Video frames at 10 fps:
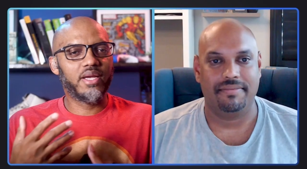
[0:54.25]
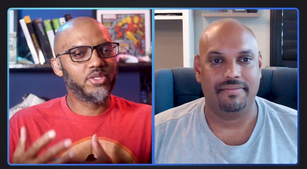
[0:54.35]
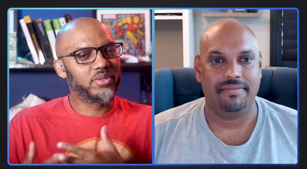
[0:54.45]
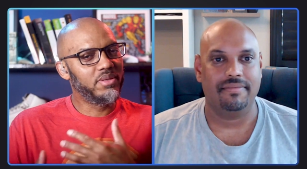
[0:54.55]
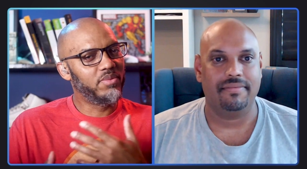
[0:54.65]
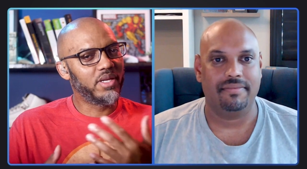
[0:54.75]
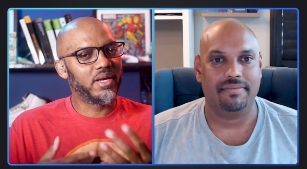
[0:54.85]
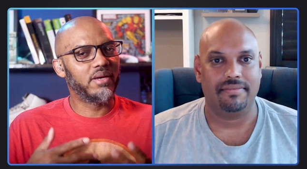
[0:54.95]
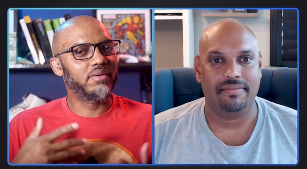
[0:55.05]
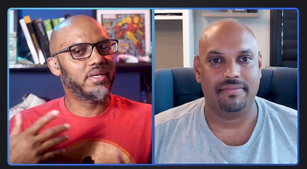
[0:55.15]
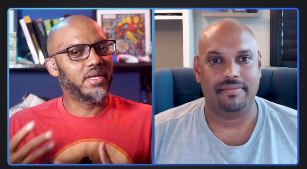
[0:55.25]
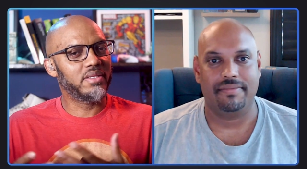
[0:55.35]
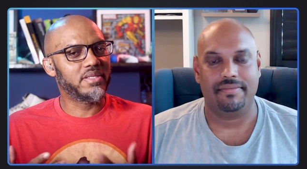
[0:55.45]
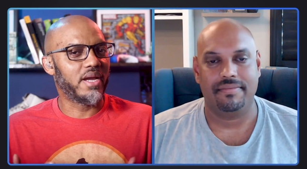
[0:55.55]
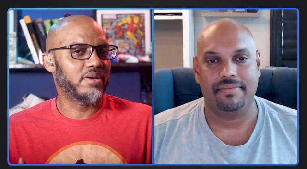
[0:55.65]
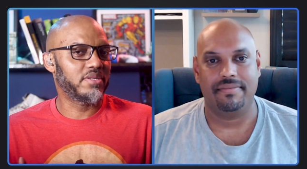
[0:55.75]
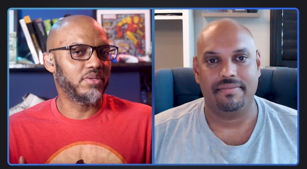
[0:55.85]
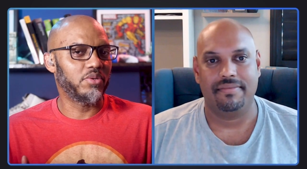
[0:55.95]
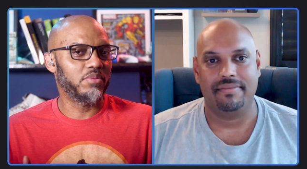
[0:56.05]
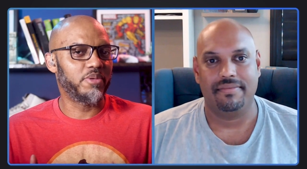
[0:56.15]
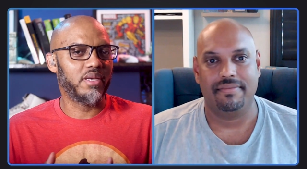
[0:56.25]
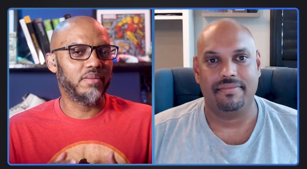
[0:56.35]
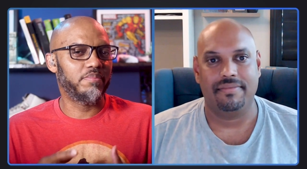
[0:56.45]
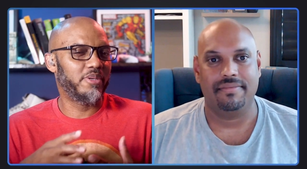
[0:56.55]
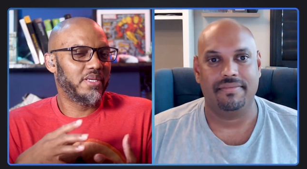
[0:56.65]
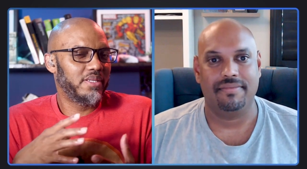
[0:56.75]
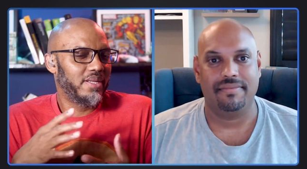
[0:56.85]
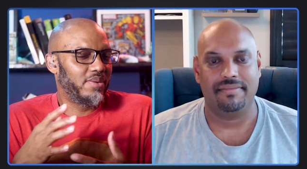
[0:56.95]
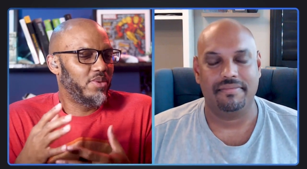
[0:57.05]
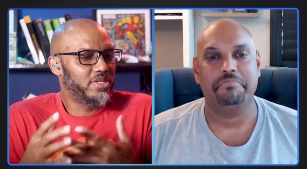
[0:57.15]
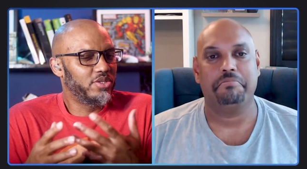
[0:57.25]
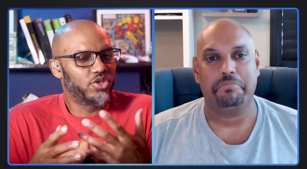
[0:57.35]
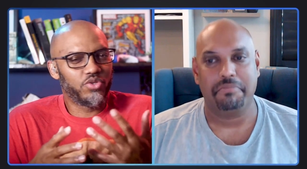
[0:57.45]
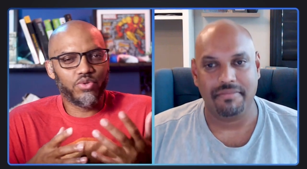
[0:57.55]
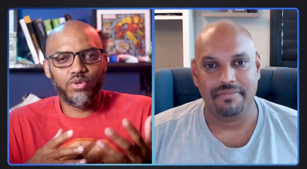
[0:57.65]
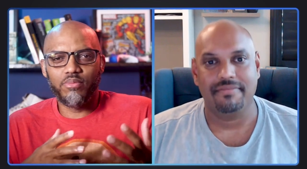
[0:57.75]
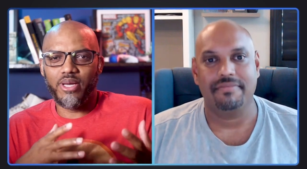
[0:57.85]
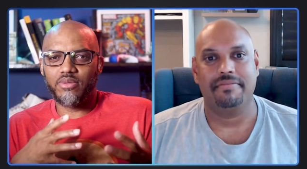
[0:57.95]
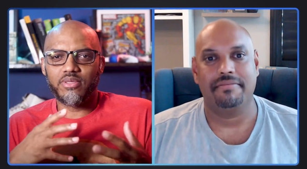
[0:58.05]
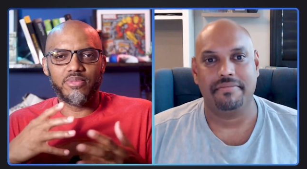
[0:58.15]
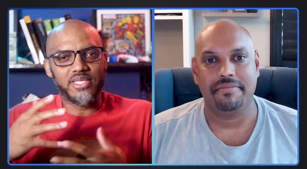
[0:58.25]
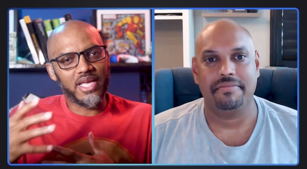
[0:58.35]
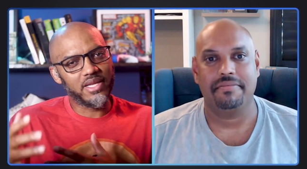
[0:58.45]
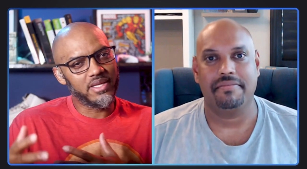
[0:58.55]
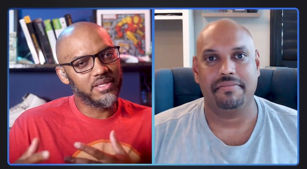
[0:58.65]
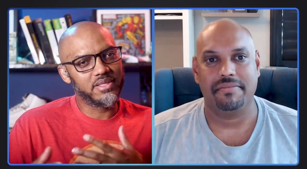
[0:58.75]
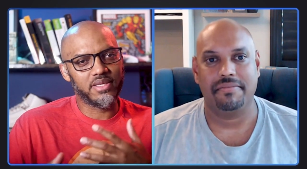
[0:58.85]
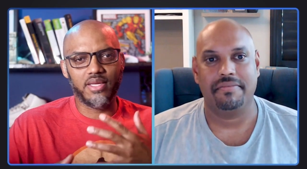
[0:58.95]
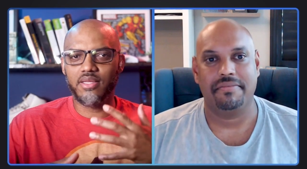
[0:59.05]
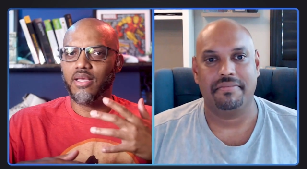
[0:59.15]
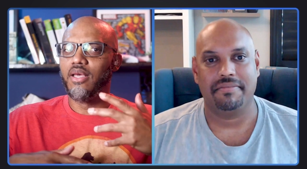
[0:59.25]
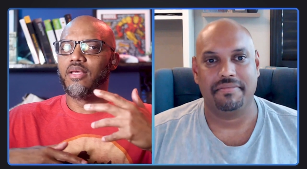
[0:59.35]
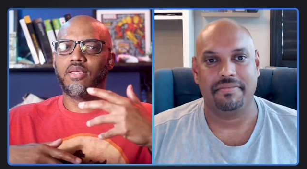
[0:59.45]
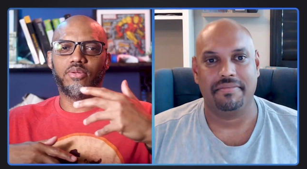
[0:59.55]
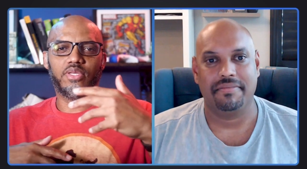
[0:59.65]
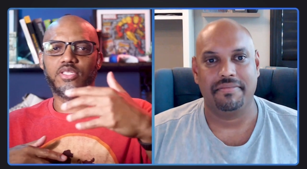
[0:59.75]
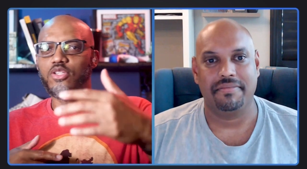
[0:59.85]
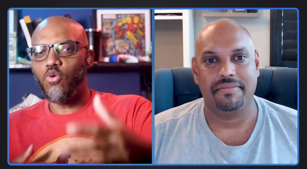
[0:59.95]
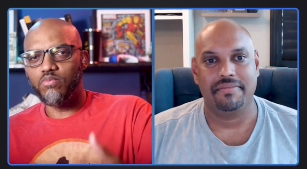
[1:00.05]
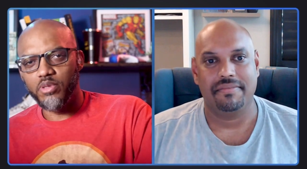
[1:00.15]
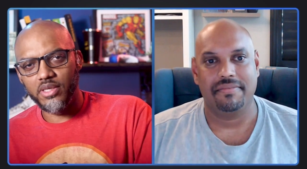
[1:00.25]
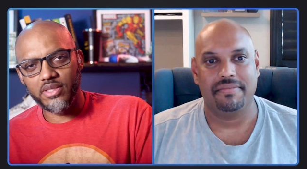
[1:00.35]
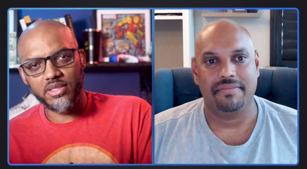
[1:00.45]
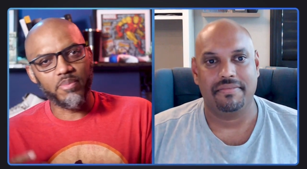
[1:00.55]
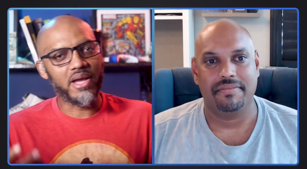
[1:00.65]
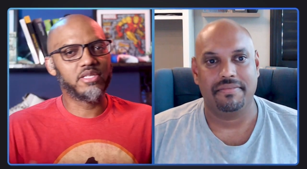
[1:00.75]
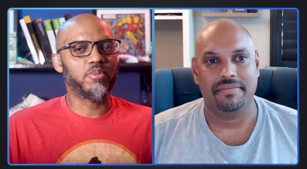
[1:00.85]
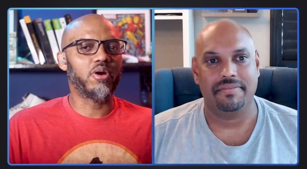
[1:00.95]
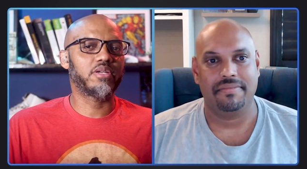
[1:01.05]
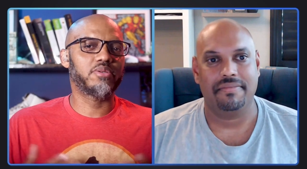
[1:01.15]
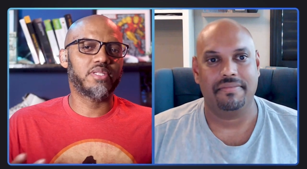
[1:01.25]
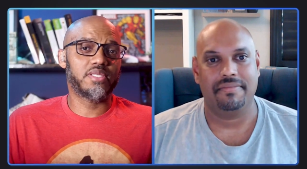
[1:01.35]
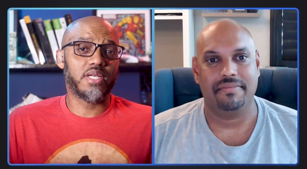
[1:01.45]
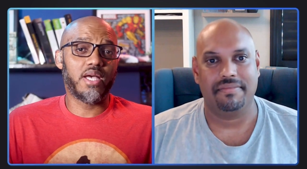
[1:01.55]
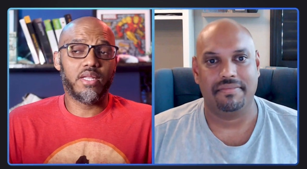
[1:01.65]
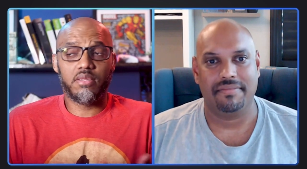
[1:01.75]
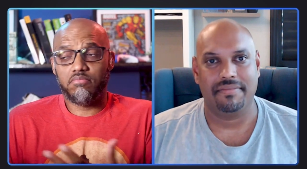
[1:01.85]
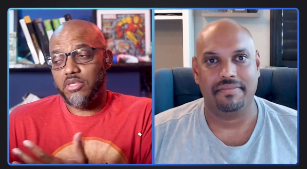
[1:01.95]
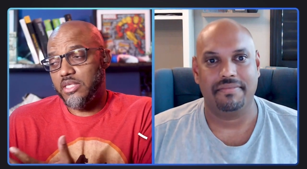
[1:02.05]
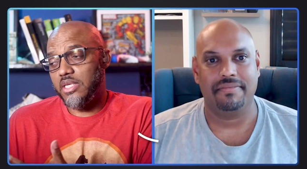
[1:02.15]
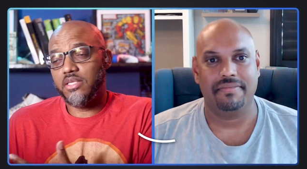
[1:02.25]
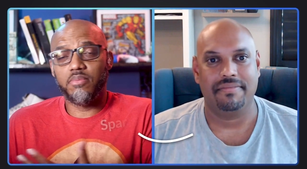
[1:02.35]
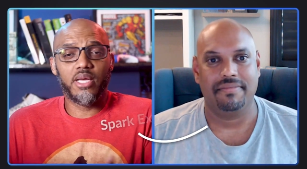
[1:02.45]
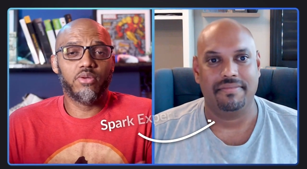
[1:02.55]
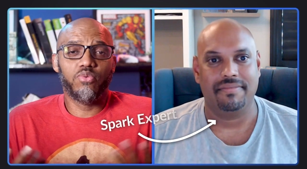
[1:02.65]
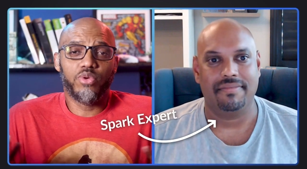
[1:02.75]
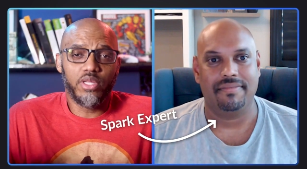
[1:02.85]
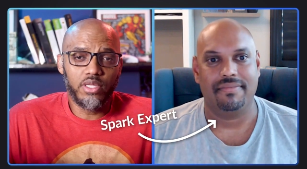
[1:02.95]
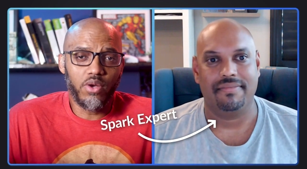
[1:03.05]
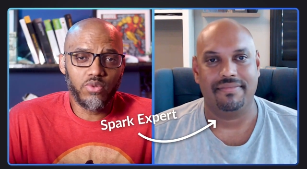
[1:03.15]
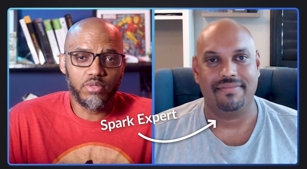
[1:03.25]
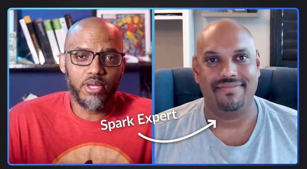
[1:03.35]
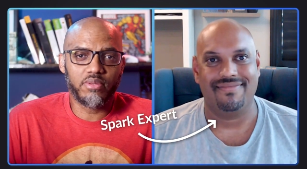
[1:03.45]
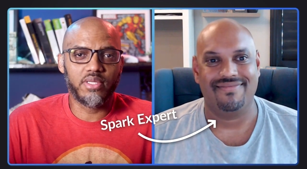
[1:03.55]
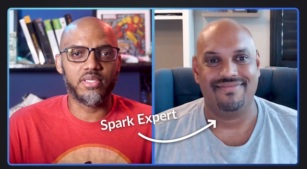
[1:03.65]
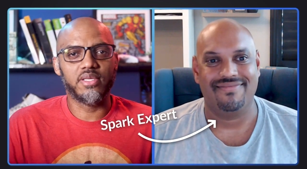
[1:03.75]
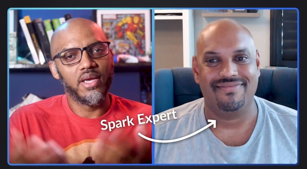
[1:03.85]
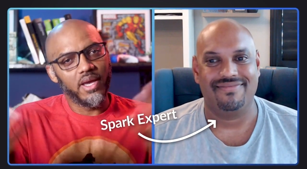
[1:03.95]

Speaker 1: actually went out and kicked the tires a little bit, but I wasn't sure about some settings and, you know, these notebooks and PySpark. So I decided, let's get somebody who really knows about this.